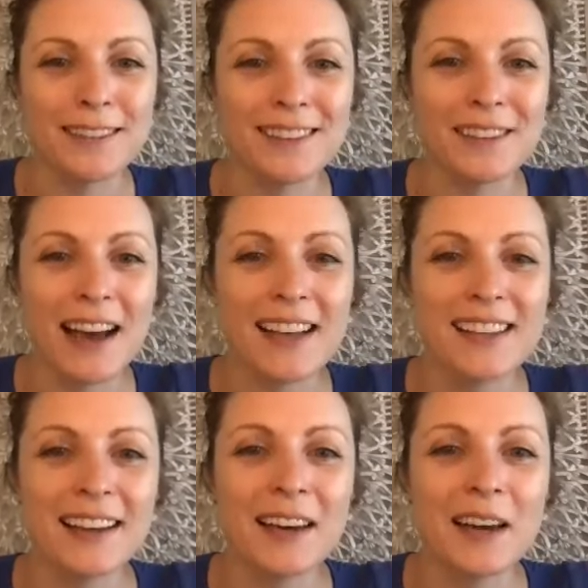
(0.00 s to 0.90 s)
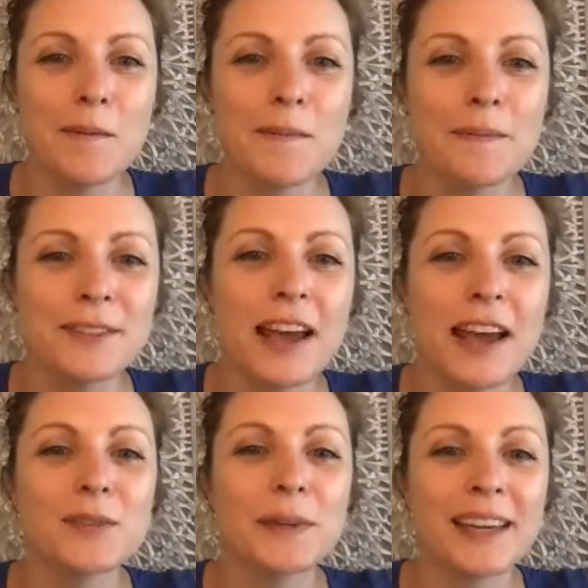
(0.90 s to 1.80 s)
So as
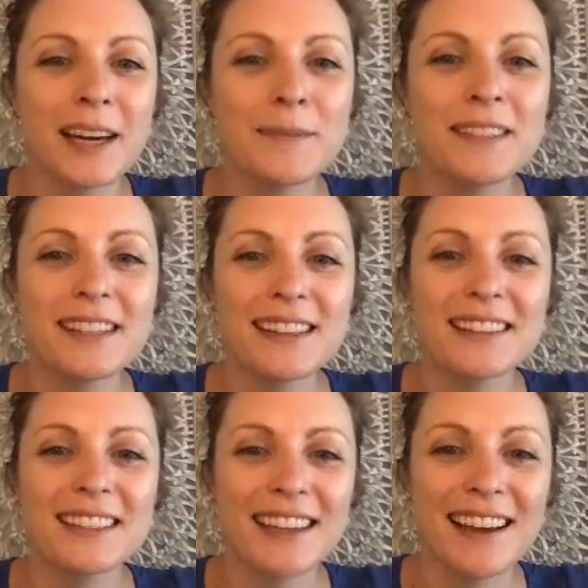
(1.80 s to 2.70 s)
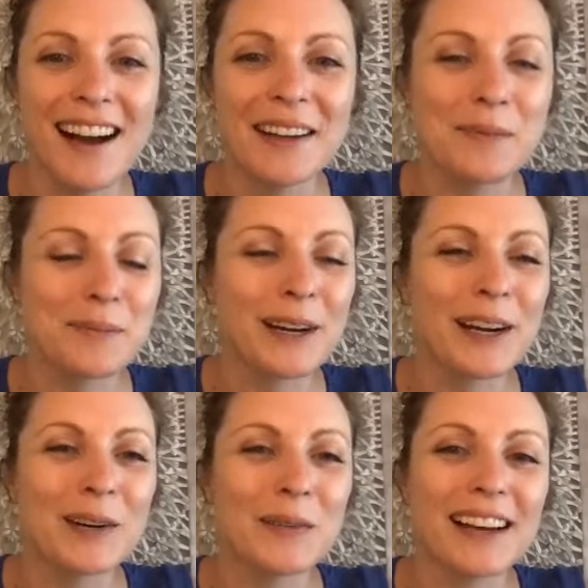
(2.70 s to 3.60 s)
we come to God in
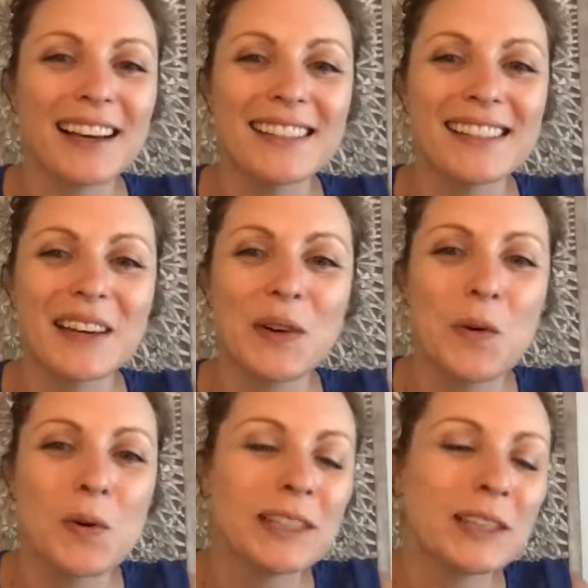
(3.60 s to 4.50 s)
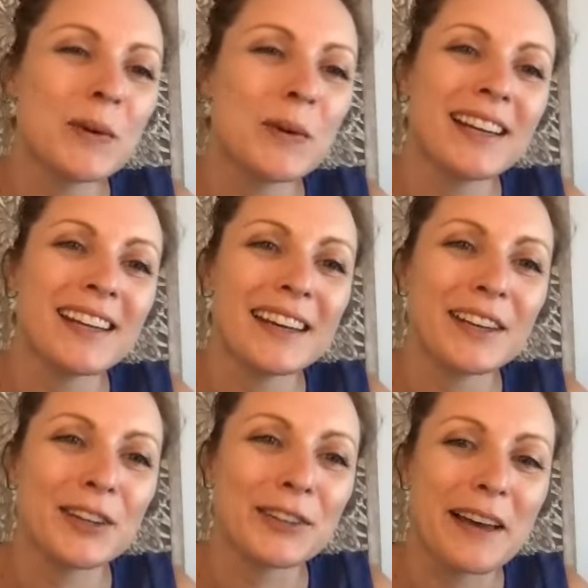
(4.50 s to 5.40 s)
prayer, when I say, Holy One,
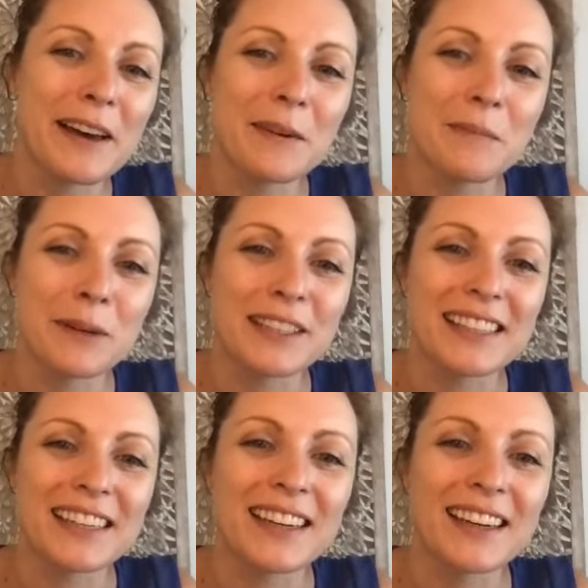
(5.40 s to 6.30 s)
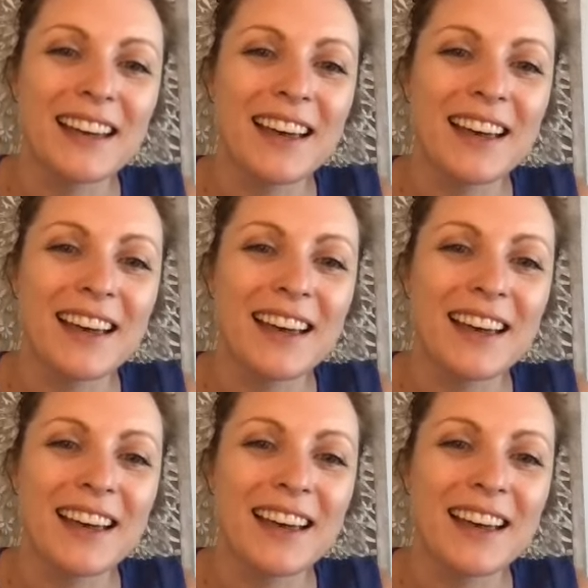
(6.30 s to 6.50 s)
in your love and mercy,